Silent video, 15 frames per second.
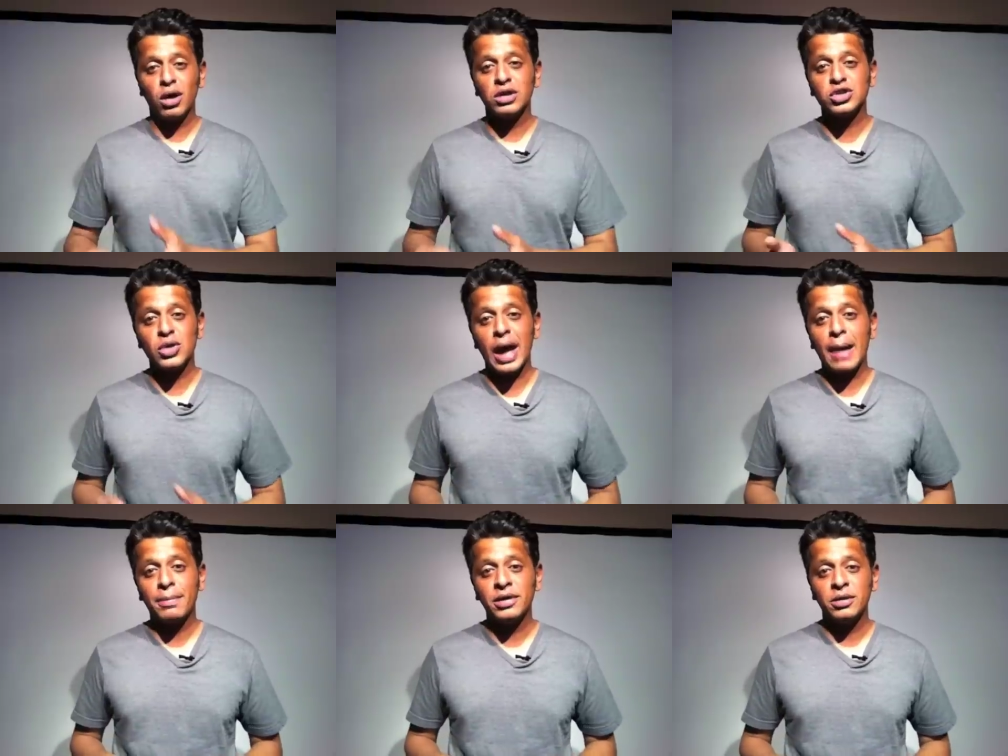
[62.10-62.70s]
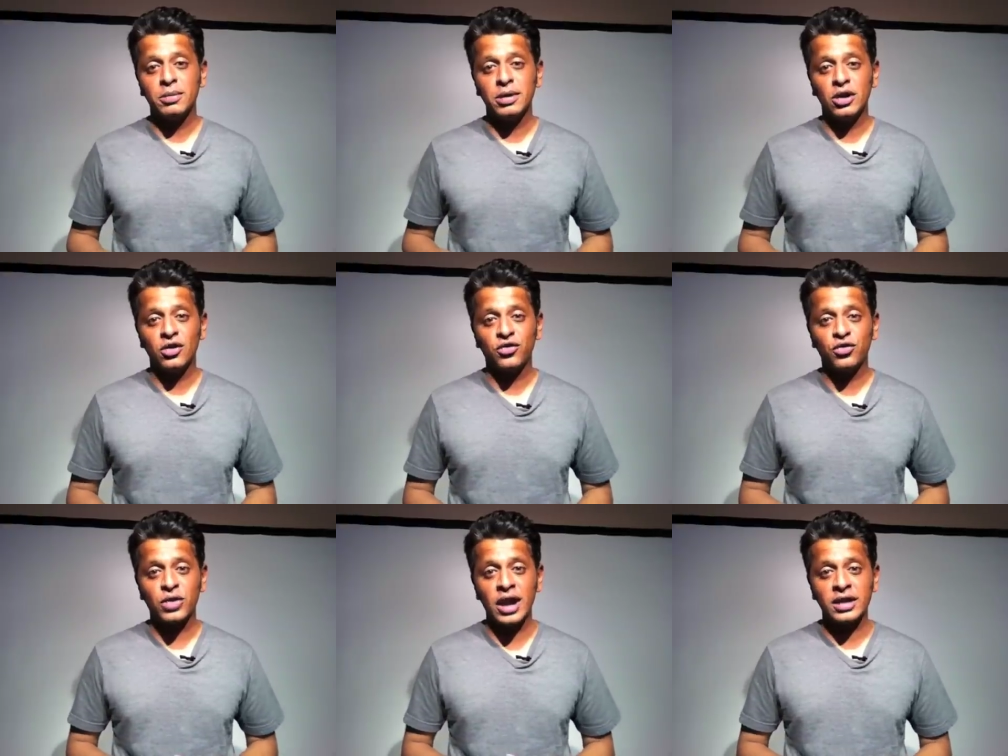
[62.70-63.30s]
also happen to be
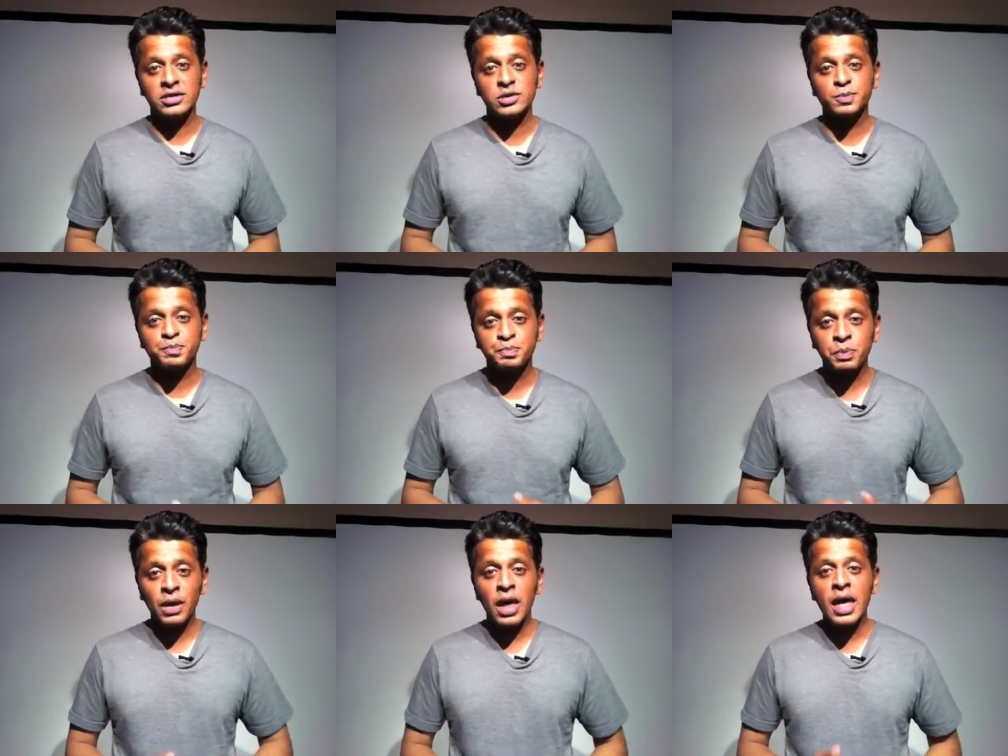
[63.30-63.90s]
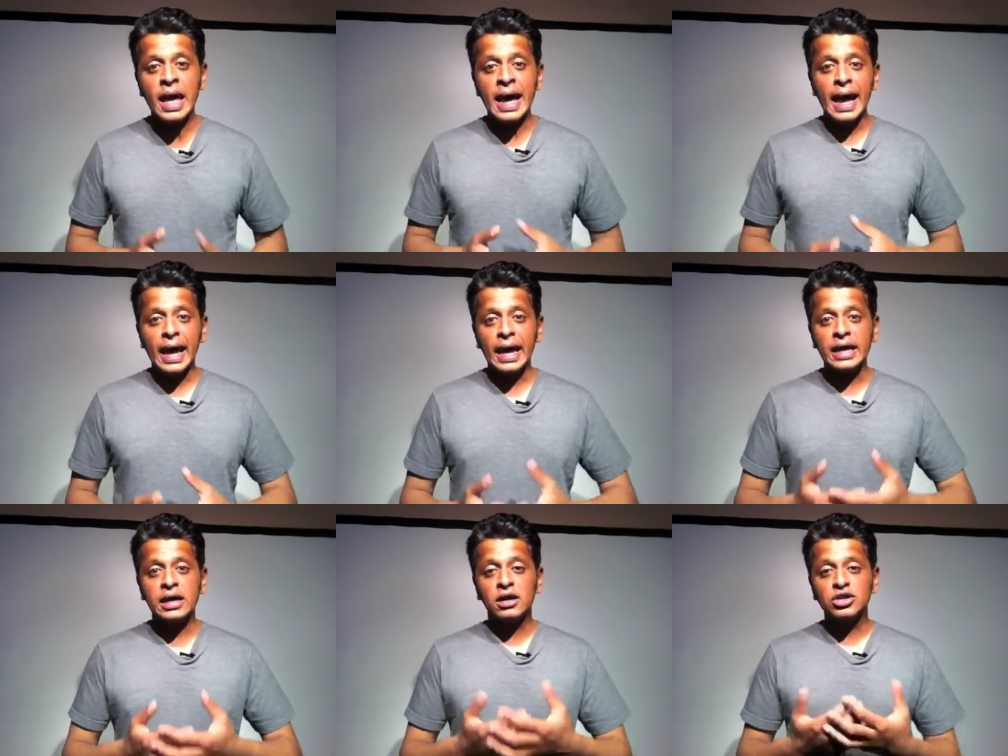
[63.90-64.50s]
your friends.
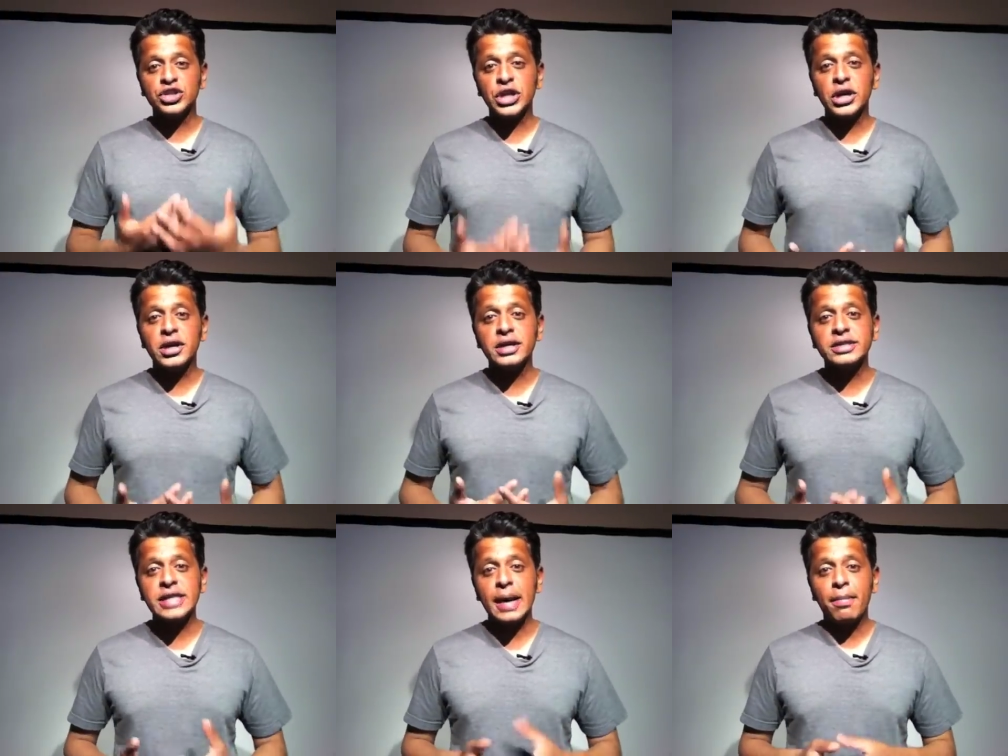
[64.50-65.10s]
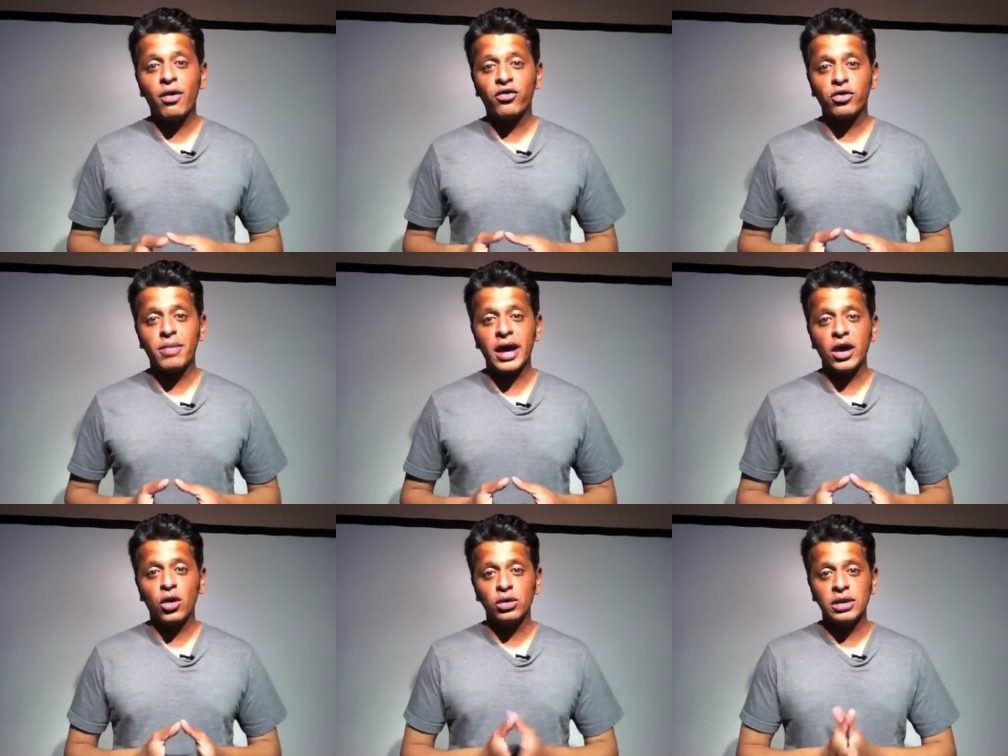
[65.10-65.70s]
And I'll share an example from
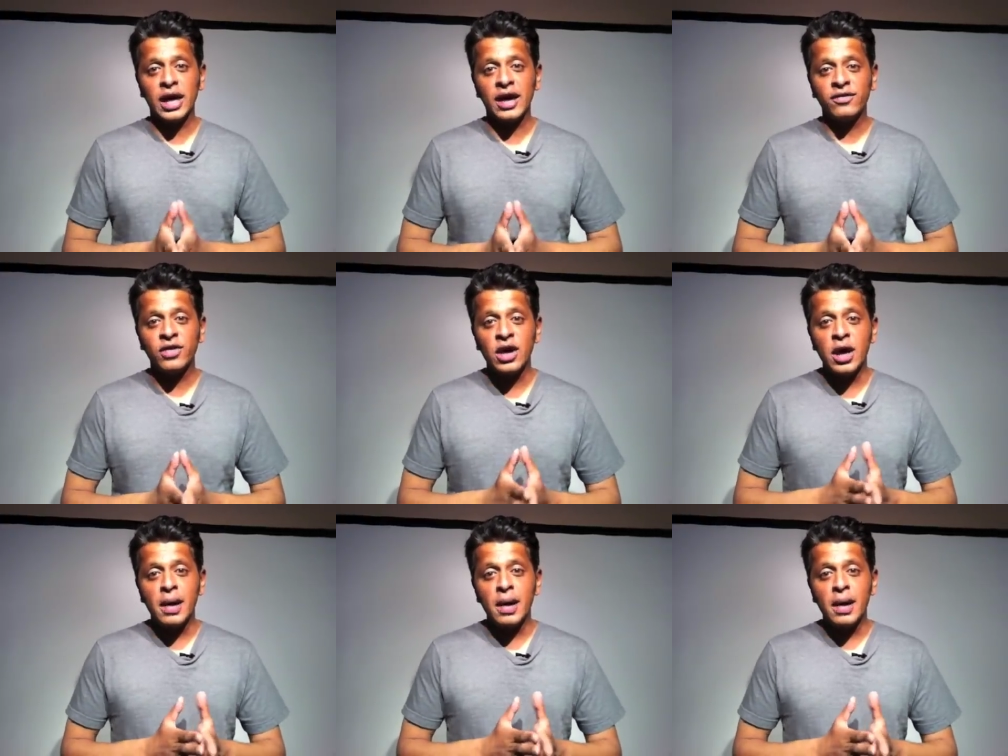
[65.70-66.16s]
my own life.